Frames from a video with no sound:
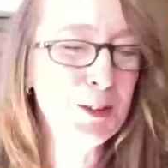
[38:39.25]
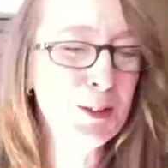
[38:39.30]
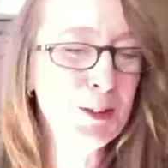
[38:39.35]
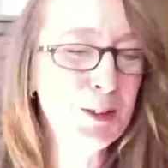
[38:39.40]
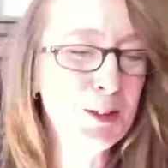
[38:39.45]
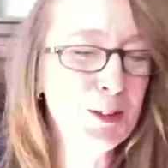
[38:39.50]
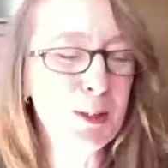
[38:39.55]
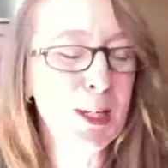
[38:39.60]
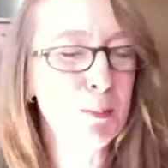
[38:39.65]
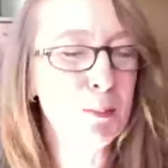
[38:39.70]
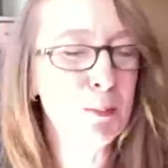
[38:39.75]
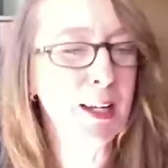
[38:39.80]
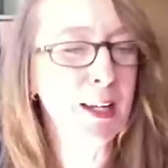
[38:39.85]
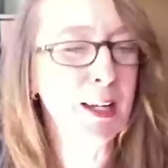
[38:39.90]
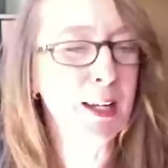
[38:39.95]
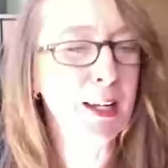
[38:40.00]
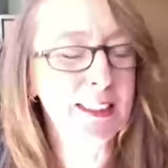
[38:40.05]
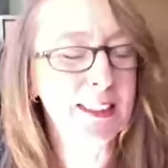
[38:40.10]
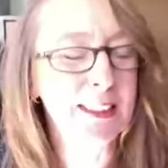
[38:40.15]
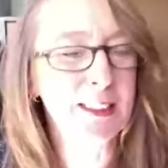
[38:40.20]
be
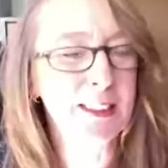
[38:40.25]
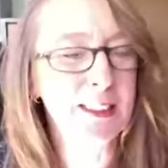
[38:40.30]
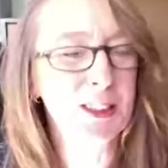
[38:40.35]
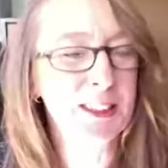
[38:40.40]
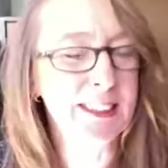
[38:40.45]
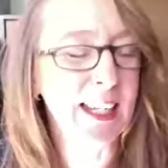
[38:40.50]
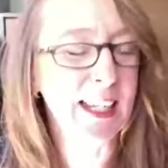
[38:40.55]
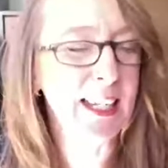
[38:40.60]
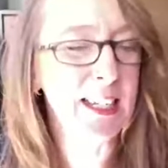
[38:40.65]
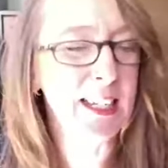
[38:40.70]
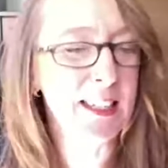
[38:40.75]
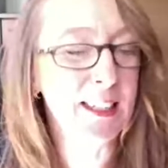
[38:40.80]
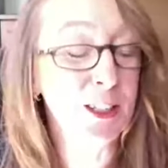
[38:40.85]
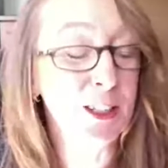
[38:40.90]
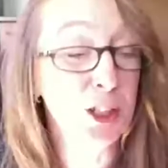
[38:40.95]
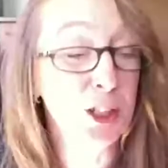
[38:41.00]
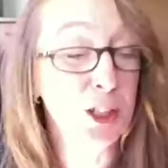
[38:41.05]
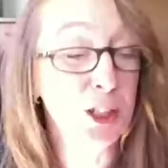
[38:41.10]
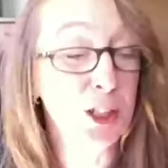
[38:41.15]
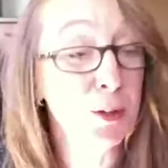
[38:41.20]
manipulated to say anything
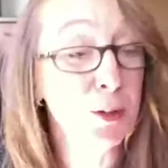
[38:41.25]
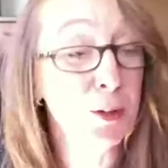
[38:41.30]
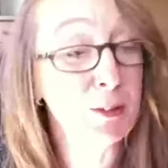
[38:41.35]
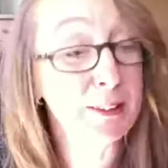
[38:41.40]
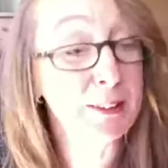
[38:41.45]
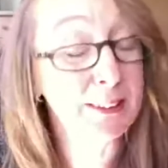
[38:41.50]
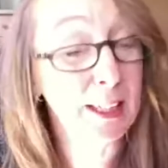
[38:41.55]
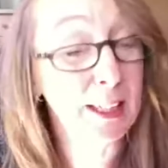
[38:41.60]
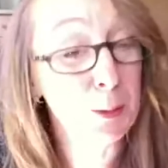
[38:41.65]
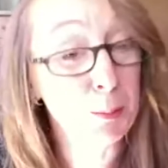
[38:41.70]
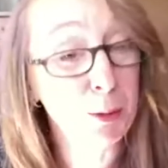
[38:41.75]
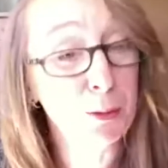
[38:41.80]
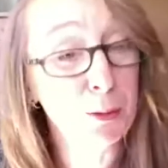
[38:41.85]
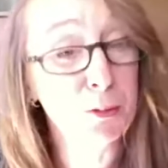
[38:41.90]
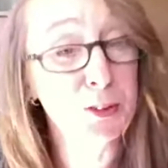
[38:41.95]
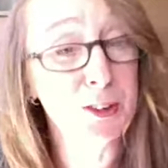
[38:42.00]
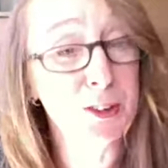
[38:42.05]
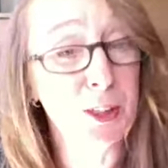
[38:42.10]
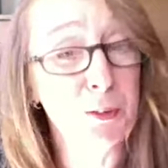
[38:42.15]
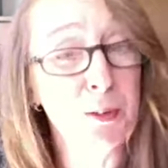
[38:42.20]
you want them to say. But
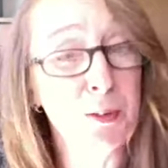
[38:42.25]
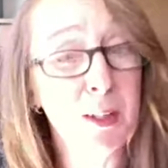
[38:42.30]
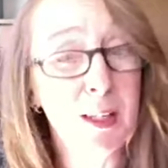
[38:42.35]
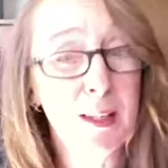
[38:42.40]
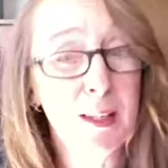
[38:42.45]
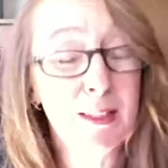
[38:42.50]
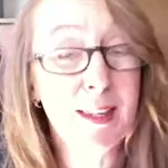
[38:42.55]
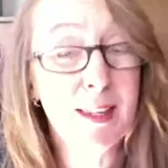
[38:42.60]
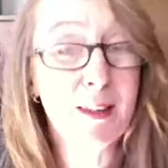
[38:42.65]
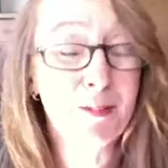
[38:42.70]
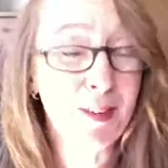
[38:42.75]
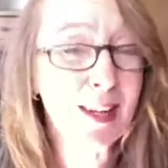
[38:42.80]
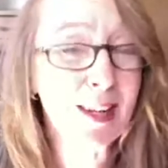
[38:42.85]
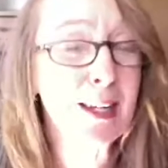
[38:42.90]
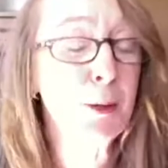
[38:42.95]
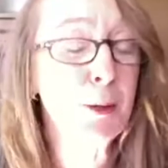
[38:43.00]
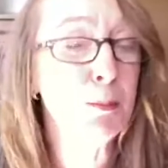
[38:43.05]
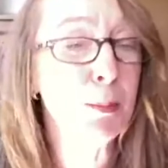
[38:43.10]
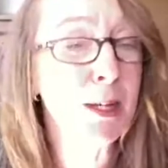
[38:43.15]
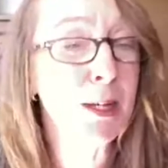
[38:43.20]
also the
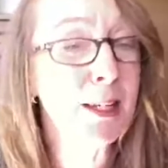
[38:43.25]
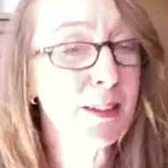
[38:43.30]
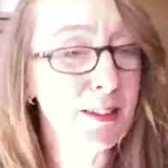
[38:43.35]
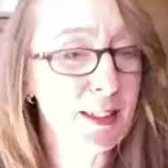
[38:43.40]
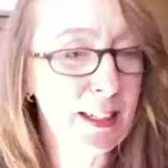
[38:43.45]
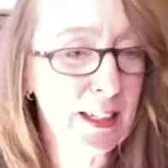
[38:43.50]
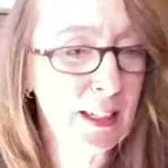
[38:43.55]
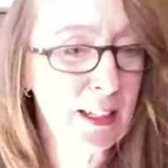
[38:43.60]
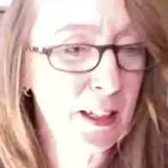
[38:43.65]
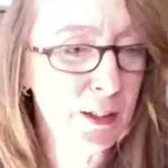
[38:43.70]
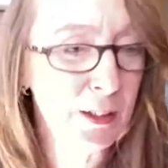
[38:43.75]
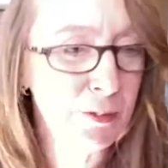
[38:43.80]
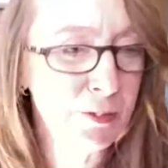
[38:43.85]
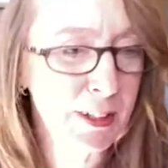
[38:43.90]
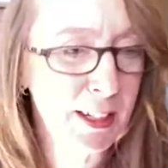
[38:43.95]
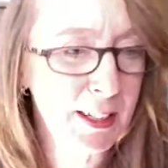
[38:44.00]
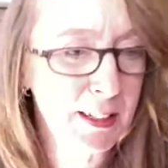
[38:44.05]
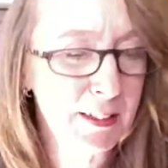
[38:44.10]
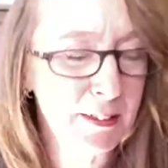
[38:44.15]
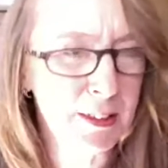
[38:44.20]
availability of
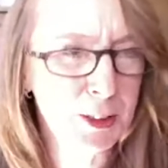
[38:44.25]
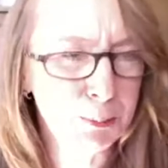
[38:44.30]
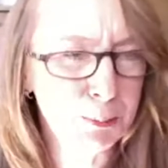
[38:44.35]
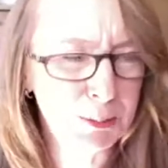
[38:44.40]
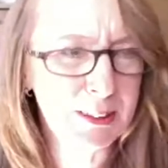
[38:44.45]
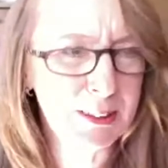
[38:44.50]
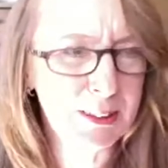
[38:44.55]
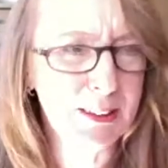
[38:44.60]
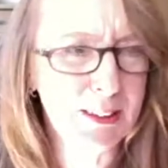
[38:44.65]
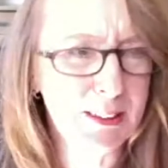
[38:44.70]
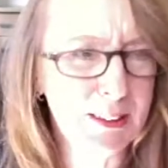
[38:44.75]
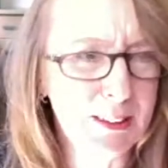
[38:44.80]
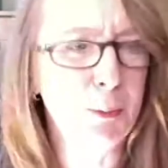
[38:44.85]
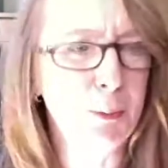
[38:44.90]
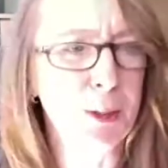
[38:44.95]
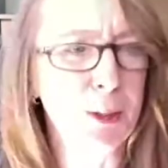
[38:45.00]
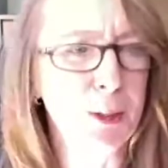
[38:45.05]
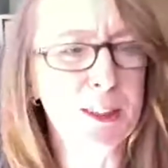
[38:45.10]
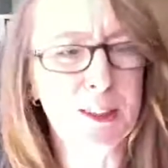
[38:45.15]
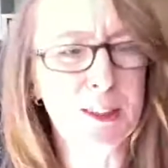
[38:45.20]
data, specifically
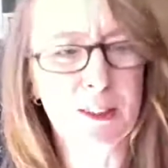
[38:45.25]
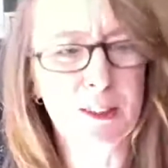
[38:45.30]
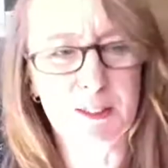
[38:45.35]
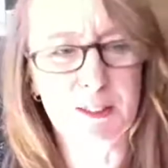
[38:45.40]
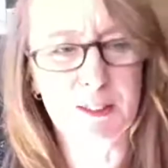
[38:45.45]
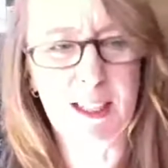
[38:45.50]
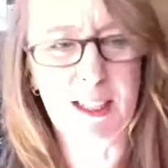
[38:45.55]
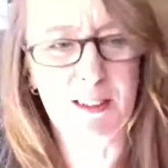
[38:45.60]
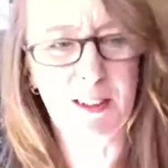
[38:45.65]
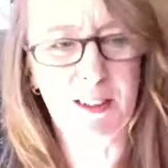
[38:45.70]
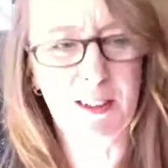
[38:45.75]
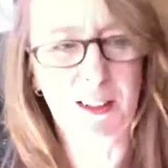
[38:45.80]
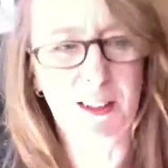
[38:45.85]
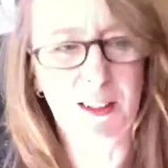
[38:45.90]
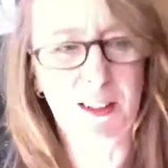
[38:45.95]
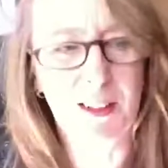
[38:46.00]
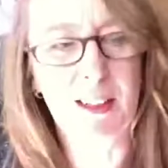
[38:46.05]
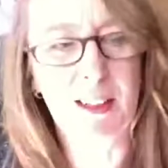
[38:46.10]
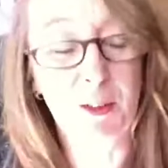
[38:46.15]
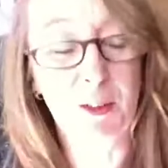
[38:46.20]
personal data, I
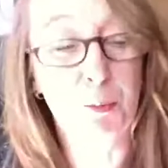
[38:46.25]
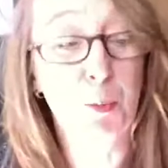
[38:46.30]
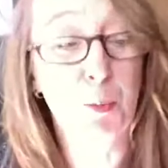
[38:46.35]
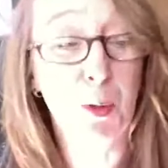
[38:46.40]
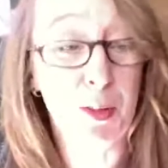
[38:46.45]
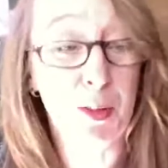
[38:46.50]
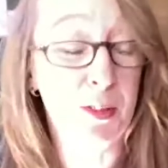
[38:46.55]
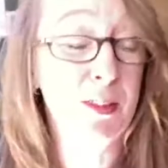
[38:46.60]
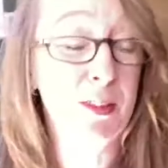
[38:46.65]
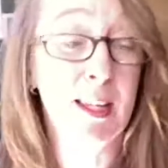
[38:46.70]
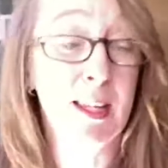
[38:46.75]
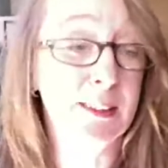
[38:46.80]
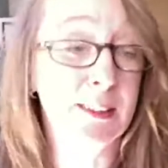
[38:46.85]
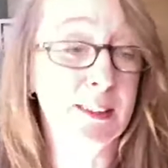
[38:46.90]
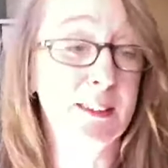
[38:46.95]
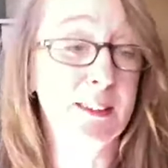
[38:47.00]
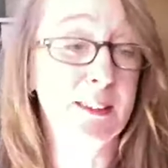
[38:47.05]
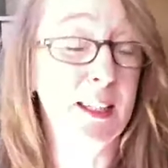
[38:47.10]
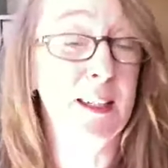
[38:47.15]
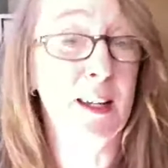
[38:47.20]
think, whether
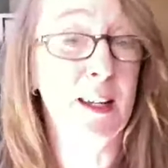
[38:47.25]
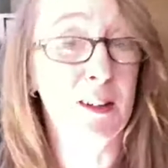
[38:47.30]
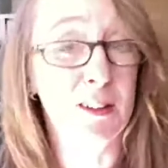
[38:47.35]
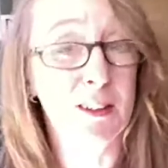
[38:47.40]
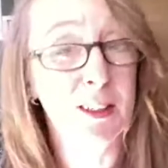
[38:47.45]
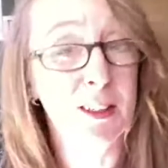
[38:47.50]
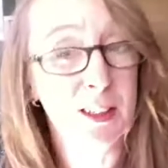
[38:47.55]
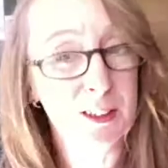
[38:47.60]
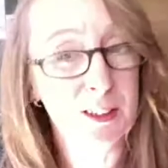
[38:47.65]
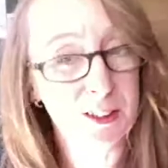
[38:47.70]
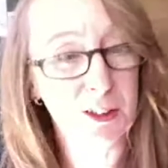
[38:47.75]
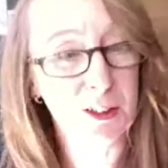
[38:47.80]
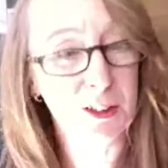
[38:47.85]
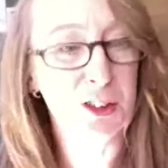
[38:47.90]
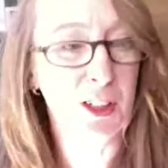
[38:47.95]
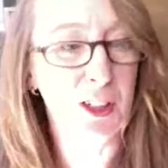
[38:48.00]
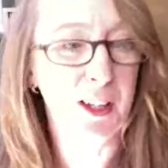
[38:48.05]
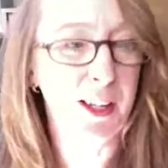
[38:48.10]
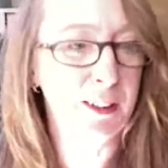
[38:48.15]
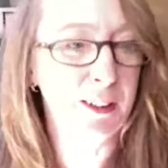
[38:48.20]
that's in our
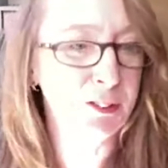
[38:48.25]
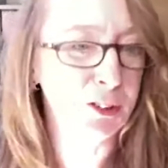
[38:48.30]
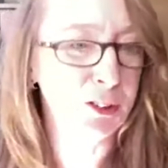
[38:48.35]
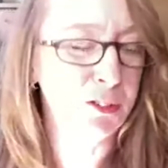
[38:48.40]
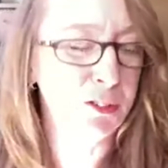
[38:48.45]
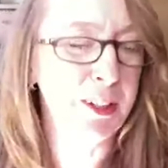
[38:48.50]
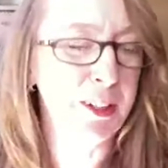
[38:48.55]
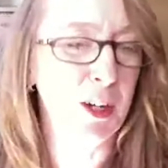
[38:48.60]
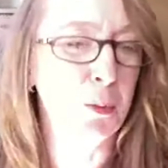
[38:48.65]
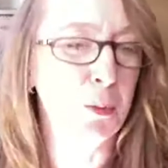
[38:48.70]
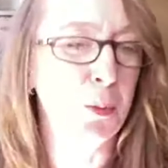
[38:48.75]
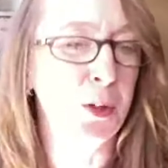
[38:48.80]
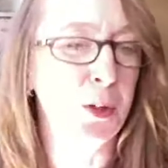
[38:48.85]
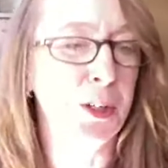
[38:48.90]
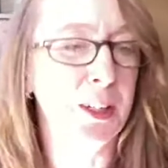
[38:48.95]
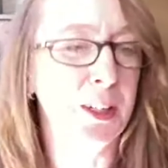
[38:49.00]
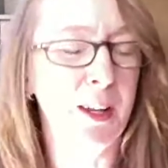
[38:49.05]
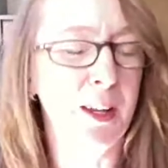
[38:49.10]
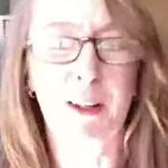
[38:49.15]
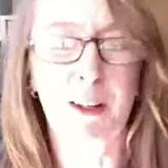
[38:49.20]
social lives or in our
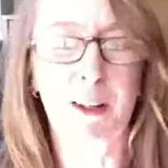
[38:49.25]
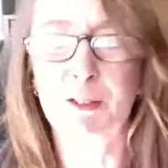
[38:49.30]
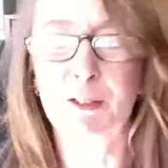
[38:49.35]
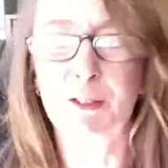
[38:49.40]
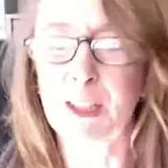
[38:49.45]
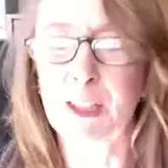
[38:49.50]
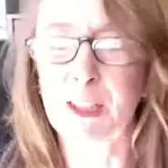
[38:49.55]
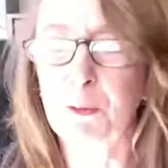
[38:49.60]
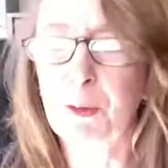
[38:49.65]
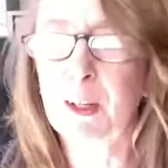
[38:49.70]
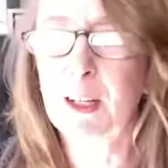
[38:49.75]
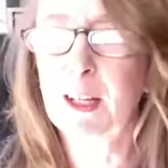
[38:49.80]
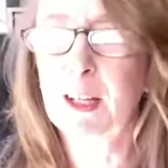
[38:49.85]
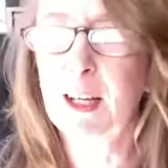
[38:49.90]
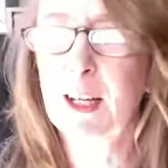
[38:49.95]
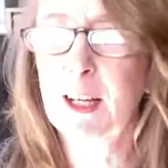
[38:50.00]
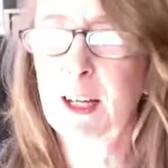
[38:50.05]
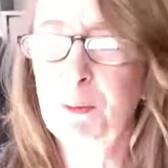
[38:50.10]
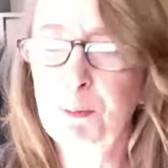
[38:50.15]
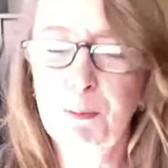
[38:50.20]
work lives. So
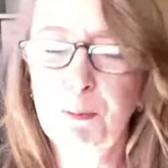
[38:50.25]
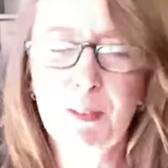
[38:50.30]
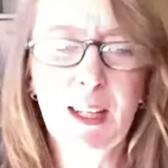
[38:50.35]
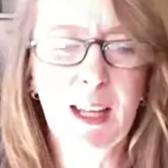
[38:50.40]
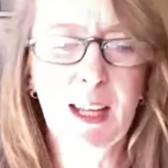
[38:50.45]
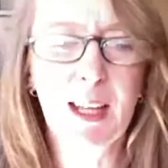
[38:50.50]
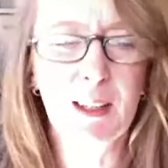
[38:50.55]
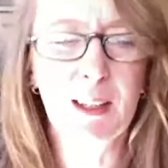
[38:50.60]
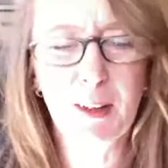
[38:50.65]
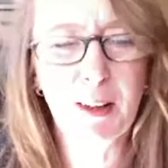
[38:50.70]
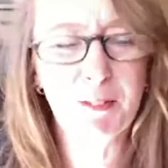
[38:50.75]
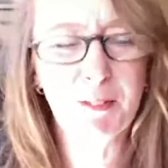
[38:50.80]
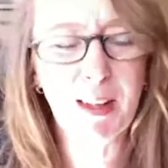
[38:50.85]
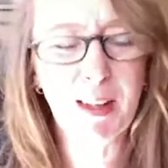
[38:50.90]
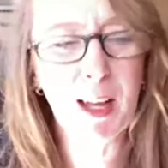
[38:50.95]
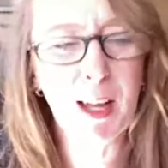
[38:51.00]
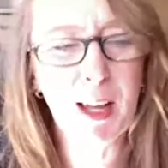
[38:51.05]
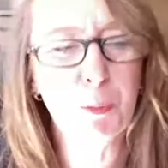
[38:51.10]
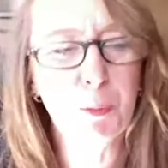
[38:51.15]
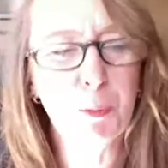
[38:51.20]

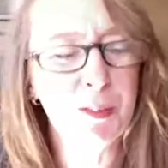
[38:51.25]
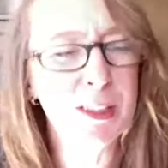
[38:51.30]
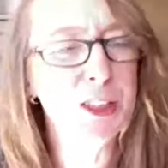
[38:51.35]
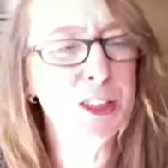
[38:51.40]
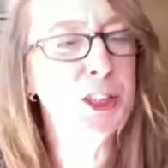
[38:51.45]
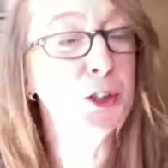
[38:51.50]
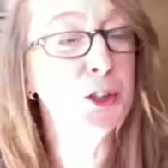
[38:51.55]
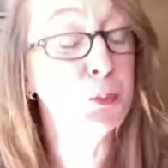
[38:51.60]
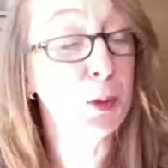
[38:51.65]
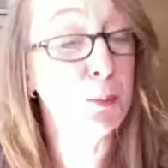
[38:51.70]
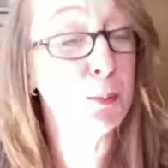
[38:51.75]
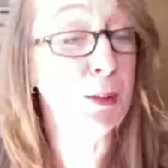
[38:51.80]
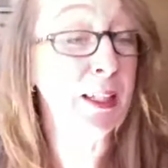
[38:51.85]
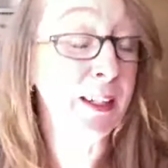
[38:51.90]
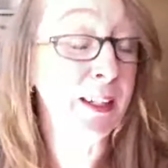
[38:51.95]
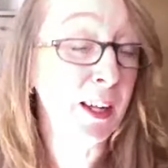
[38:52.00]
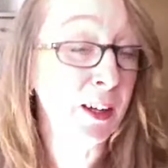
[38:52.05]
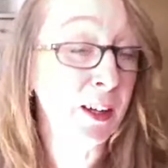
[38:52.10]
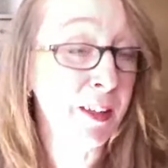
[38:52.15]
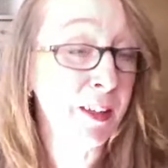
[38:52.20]
how worried should we be?
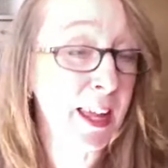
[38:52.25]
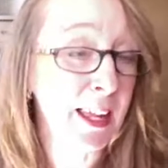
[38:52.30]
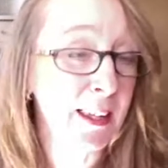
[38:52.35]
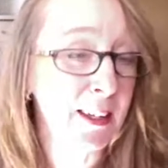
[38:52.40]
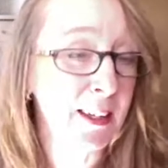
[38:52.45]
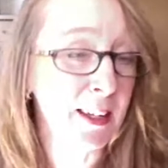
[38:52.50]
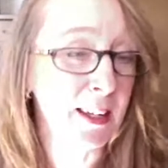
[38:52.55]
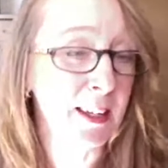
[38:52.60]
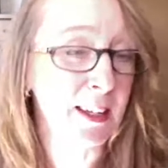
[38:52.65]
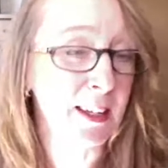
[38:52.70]
And are there